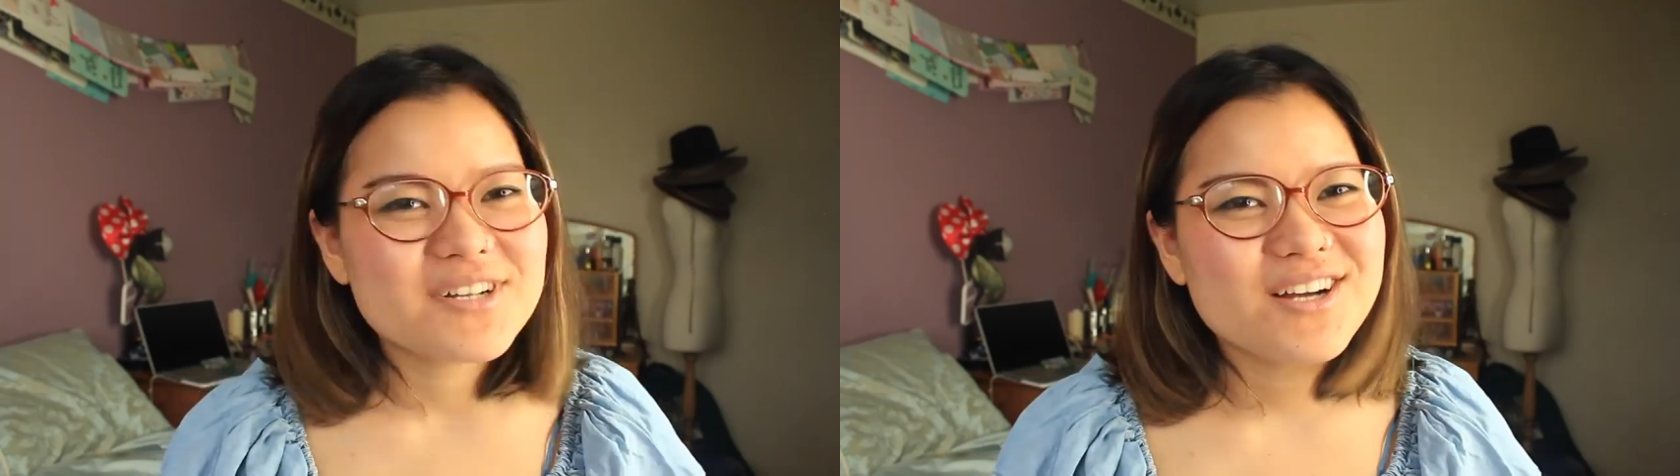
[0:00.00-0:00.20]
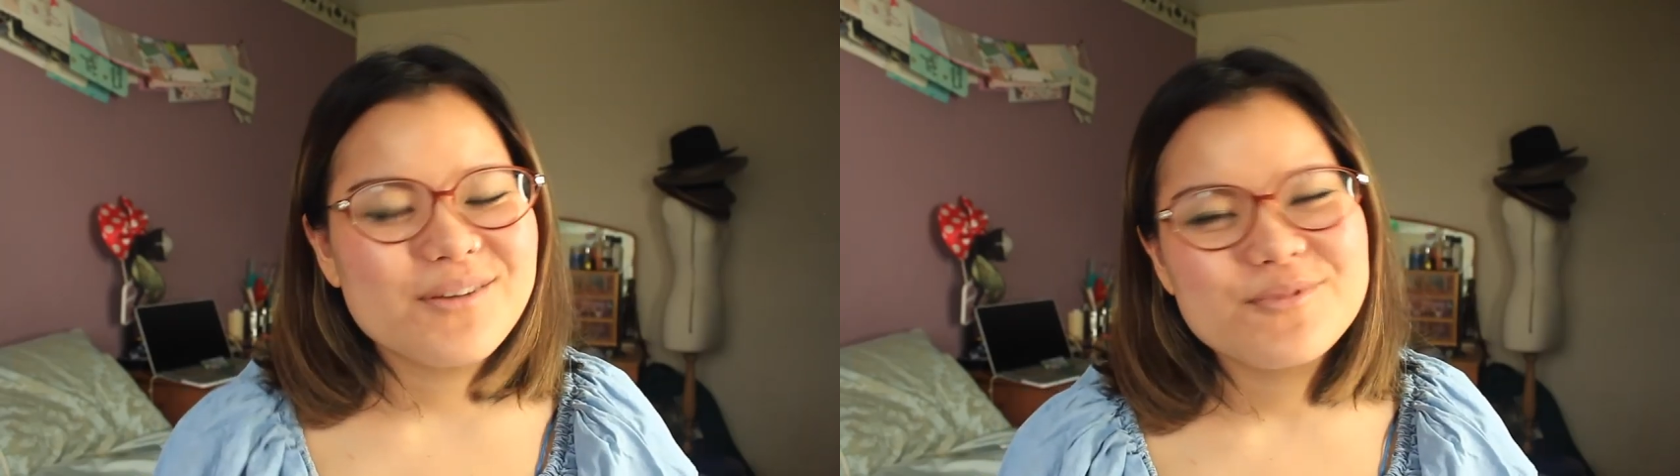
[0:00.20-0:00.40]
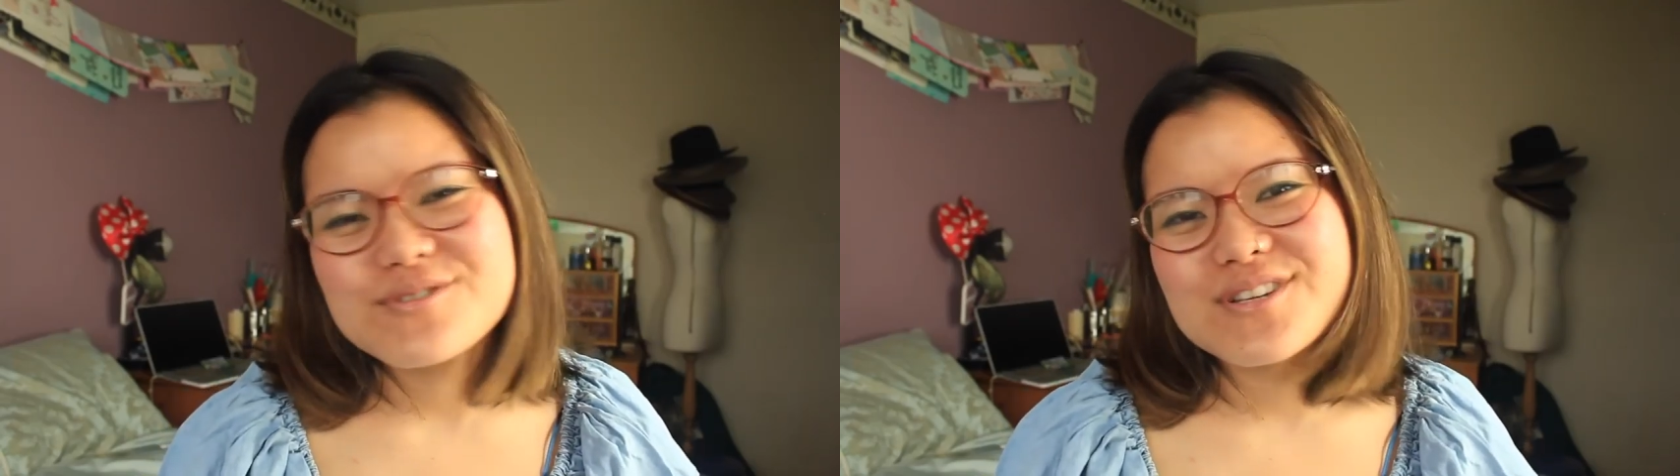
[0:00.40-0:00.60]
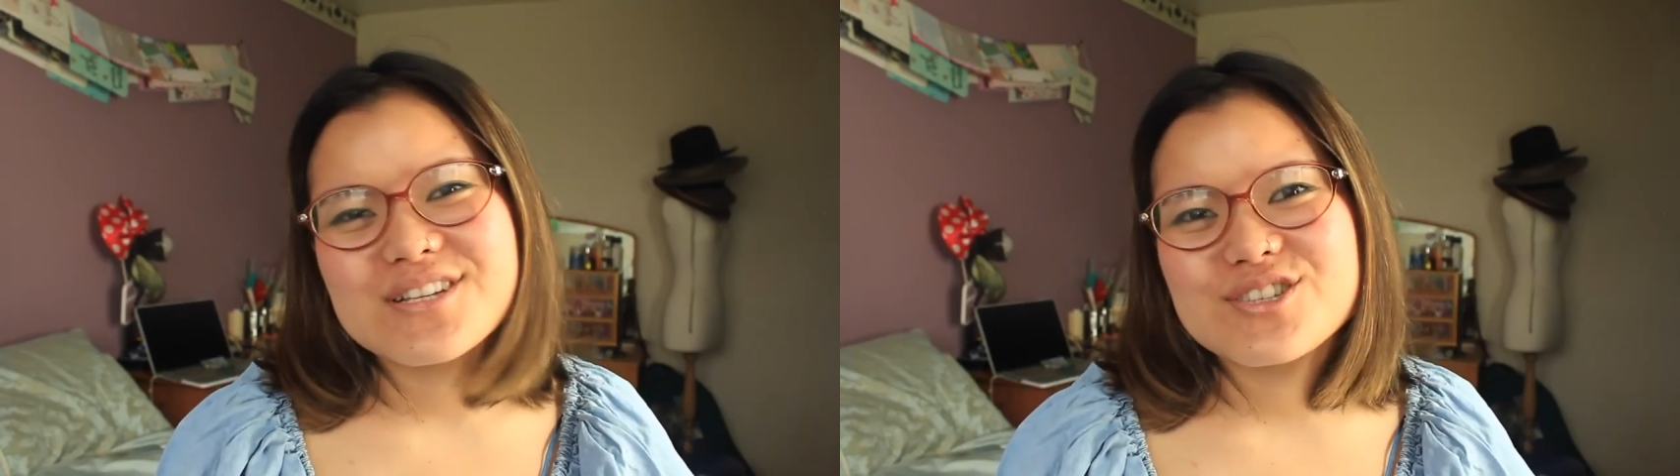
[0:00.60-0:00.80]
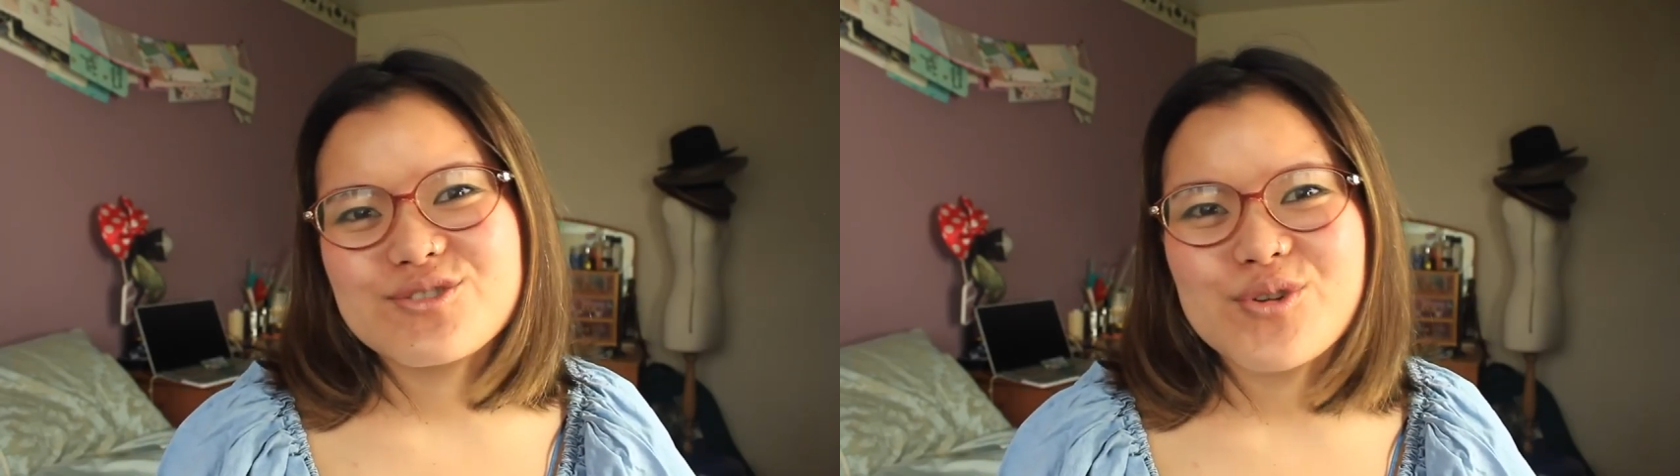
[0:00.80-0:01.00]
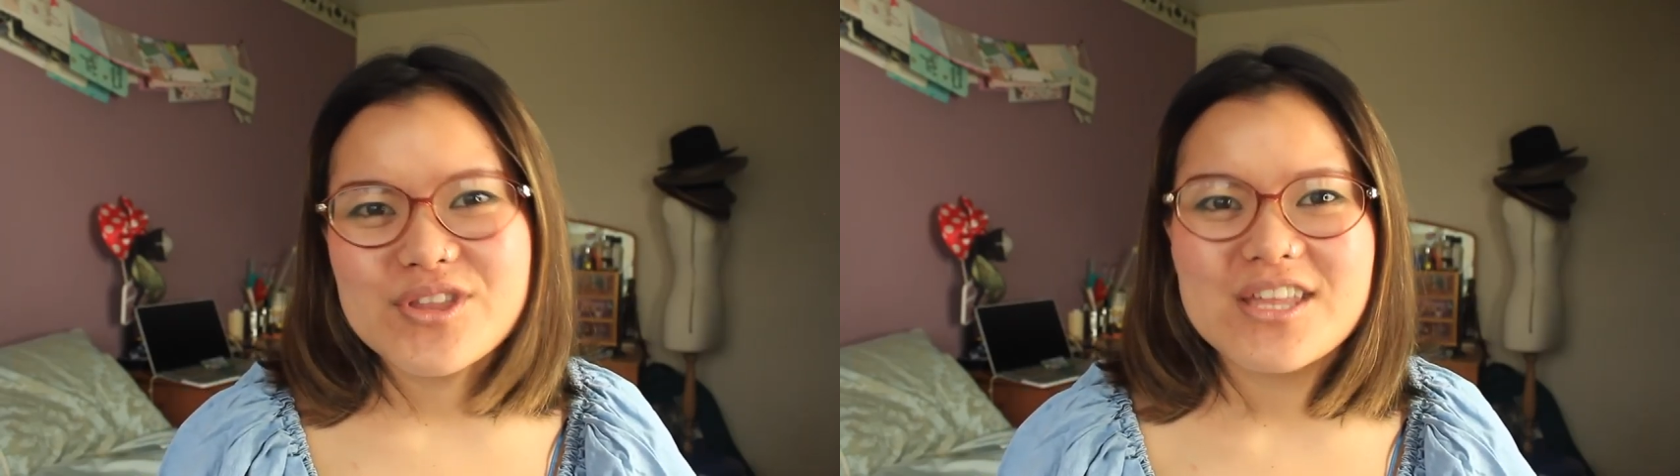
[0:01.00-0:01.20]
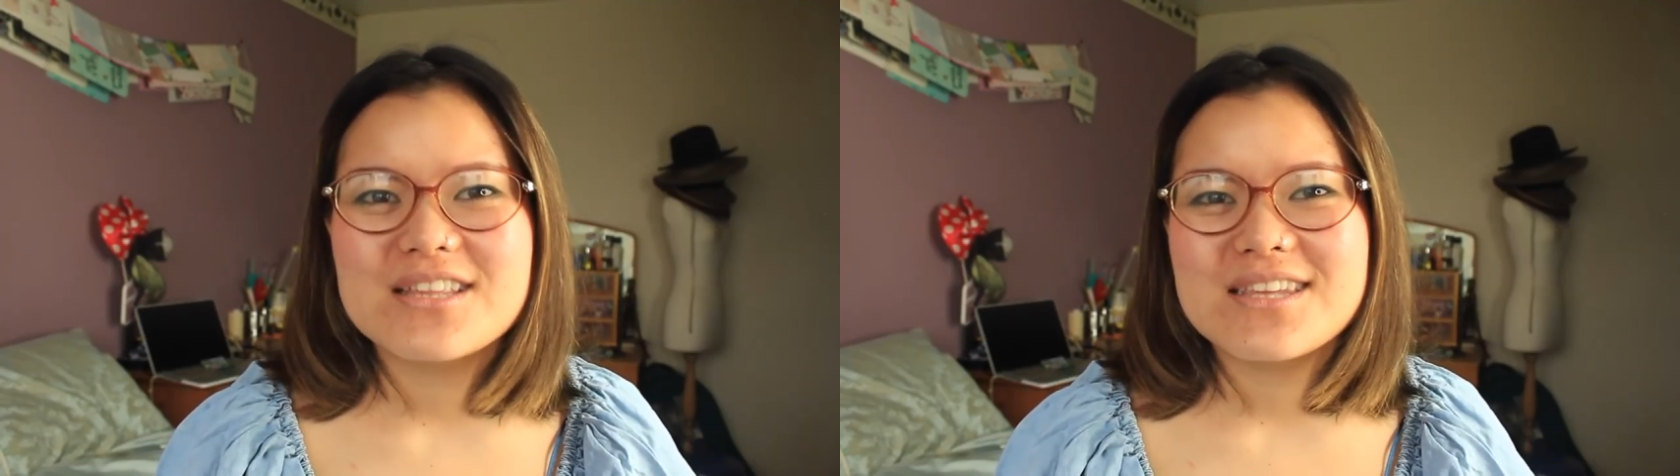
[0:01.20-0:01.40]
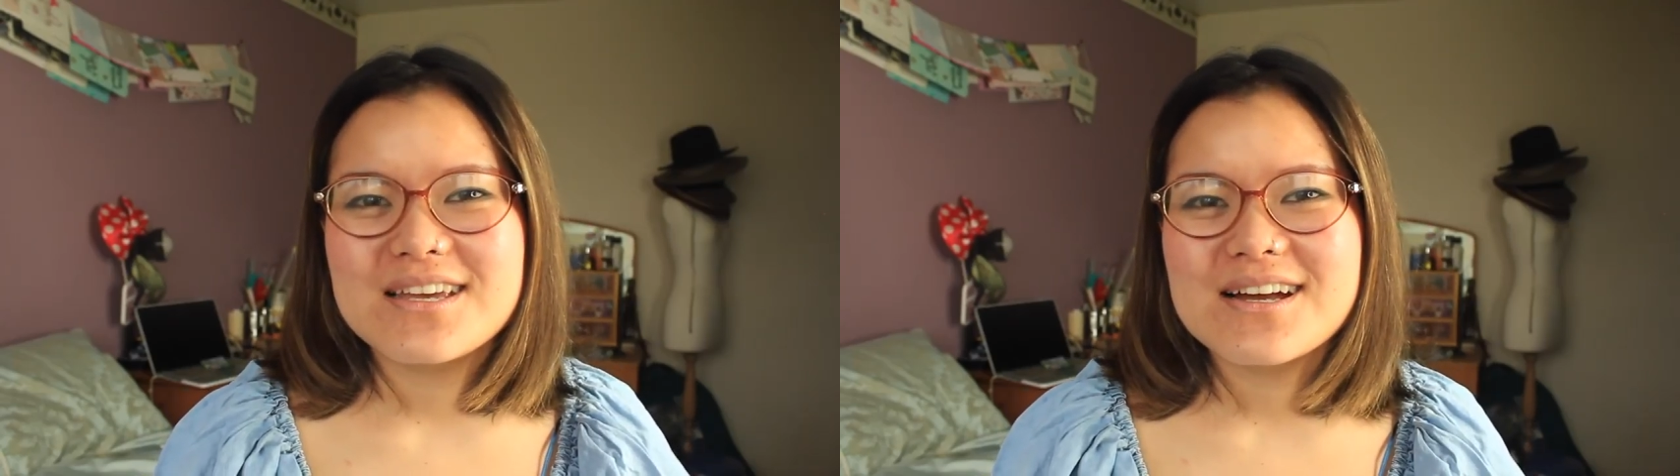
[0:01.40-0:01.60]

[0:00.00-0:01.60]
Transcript: But her music is so authentic,